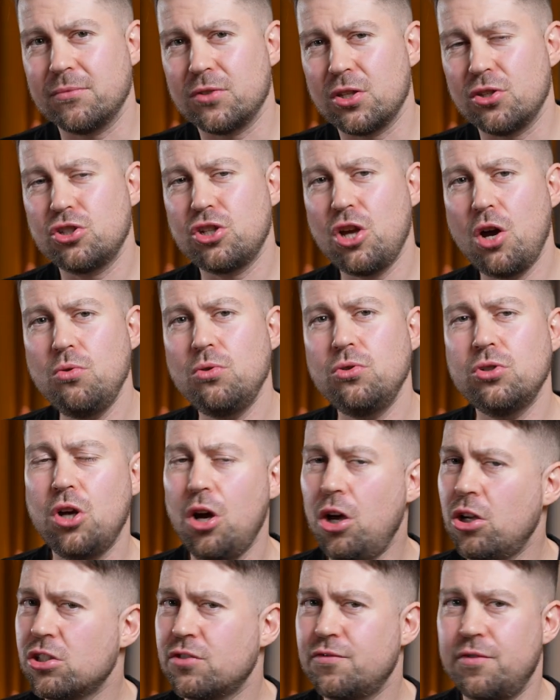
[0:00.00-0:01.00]
The total
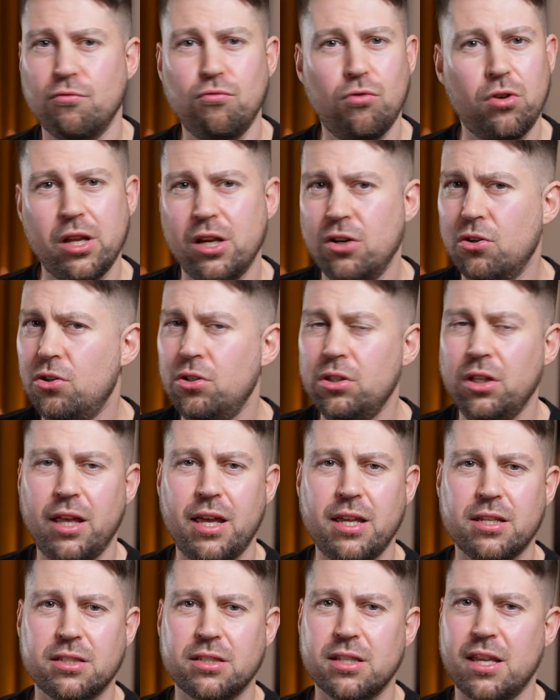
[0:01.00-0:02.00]
cost for running all
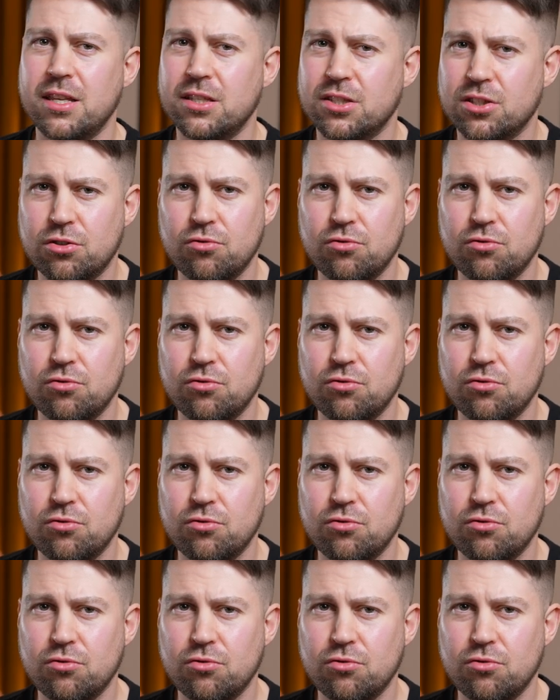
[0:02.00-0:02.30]
this is